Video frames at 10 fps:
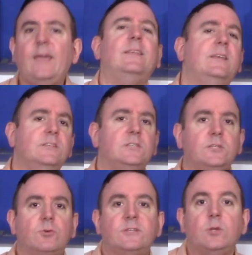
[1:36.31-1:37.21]
And it is
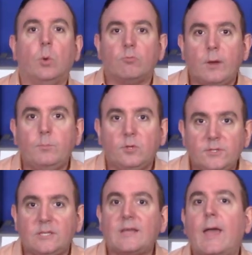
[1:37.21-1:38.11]
interesting what Red Bull
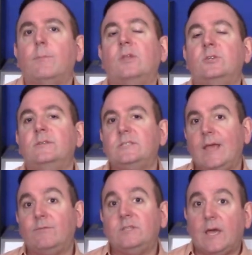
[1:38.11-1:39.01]
does. I mention this
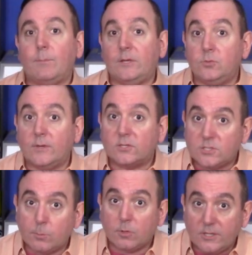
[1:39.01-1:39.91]
every time I do their
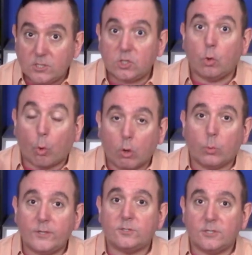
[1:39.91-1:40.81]
summer edition or
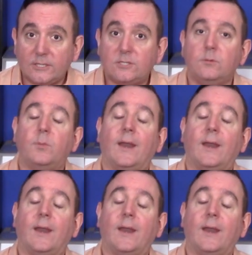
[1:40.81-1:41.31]
winter edition,